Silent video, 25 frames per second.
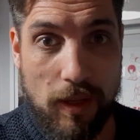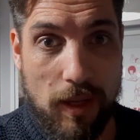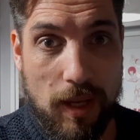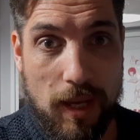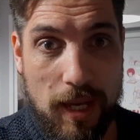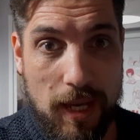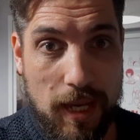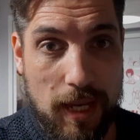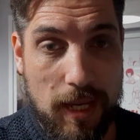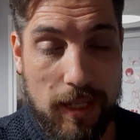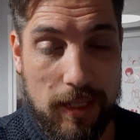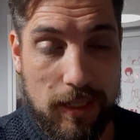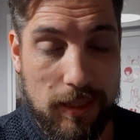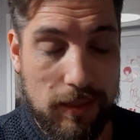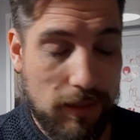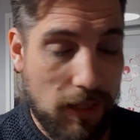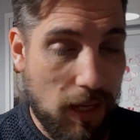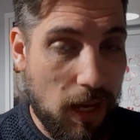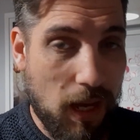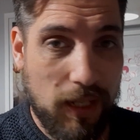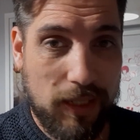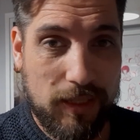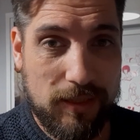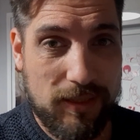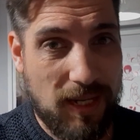uh,
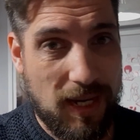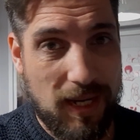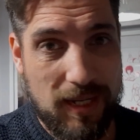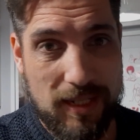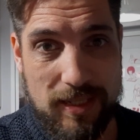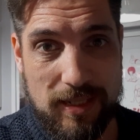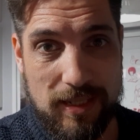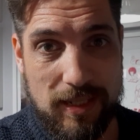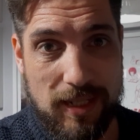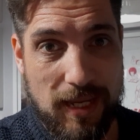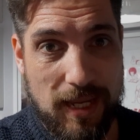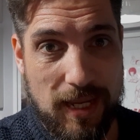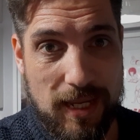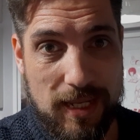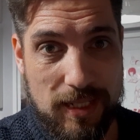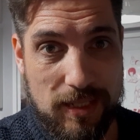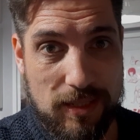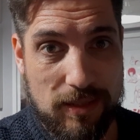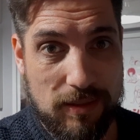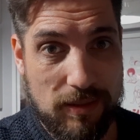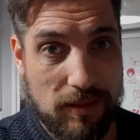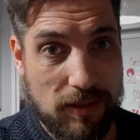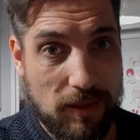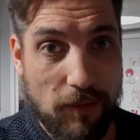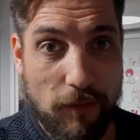architects
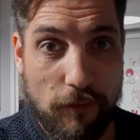is,